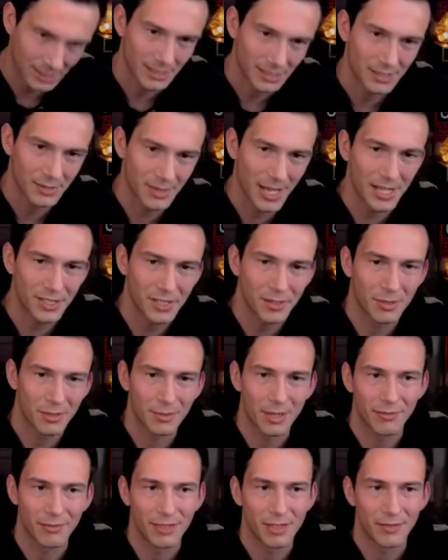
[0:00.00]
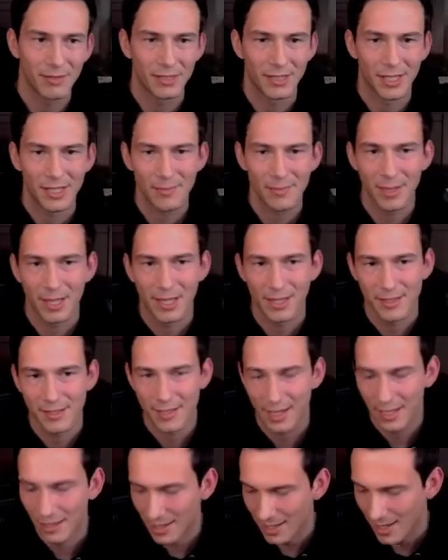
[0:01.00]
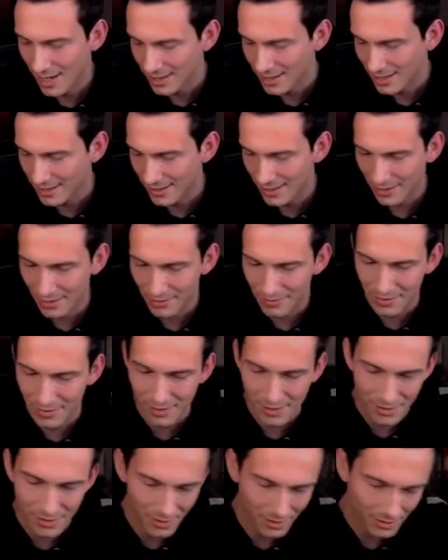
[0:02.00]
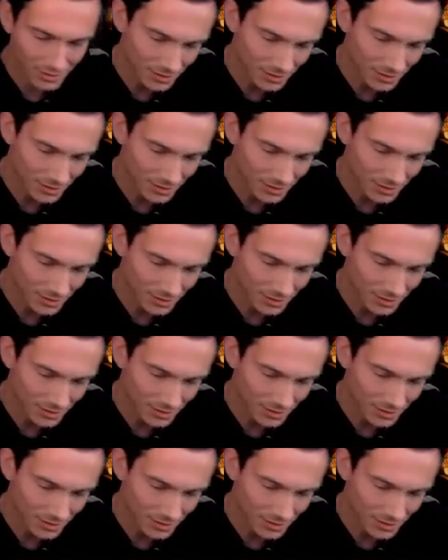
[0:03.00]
it's actually one of my favorite desk pads. I like elephants, so